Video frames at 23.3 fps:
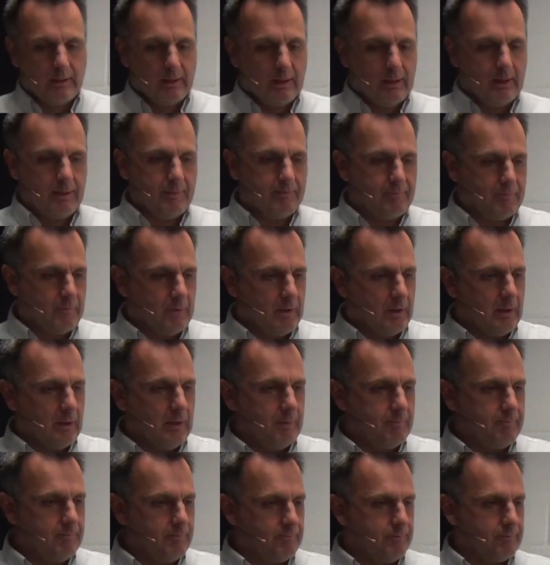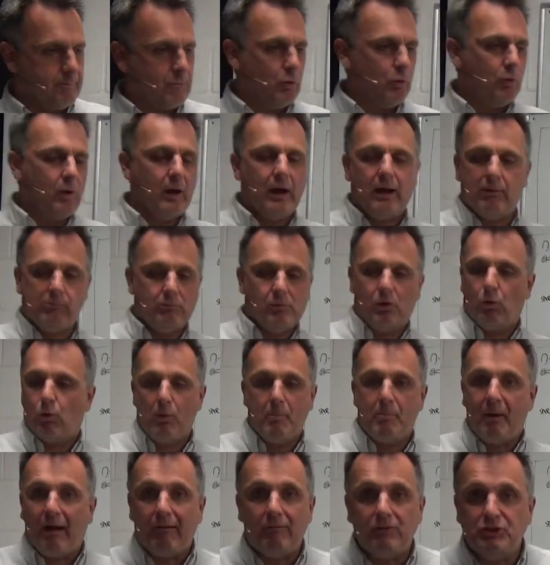um, um, or or
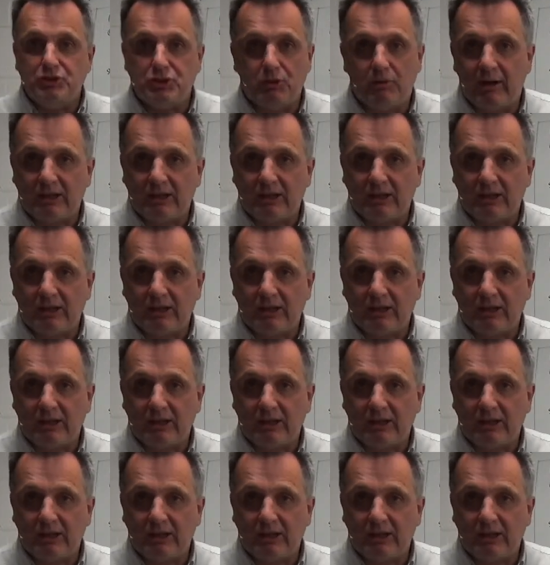a Behringer